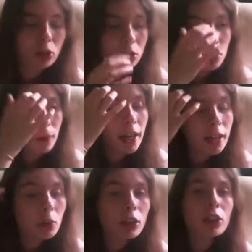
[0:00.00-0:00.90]
So if
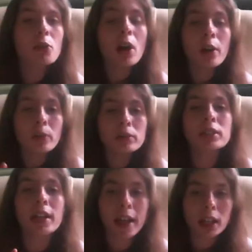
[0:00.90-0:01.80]
anyone who owns
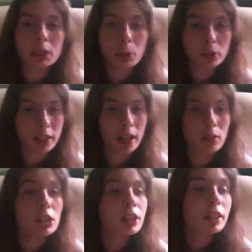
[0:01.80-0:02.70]
an Xbox account